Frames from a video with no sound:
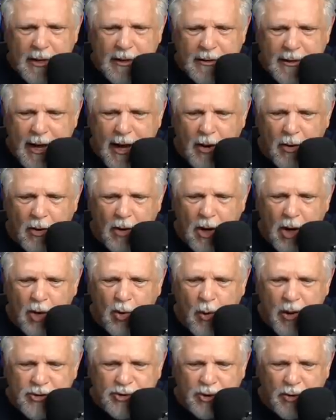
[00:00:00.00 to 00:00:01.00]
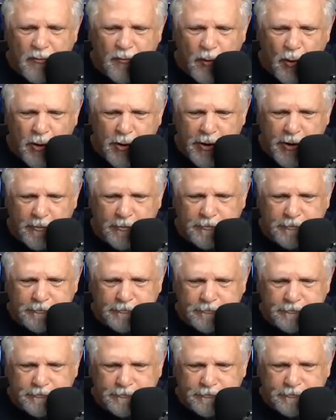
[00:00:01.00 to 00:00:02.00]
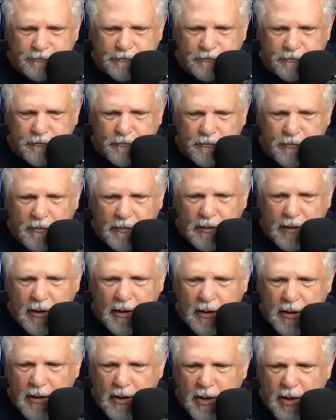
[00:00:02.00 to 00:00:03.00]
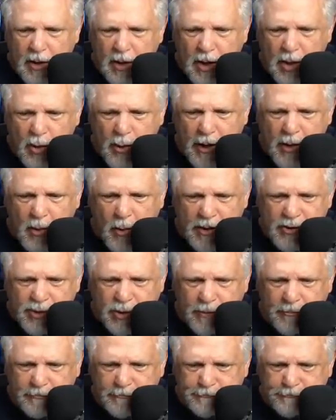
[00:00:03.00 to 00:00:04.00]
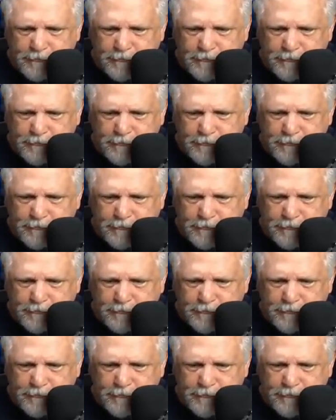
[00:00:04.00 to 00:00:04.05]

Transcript: Now, a question for you. A quick question.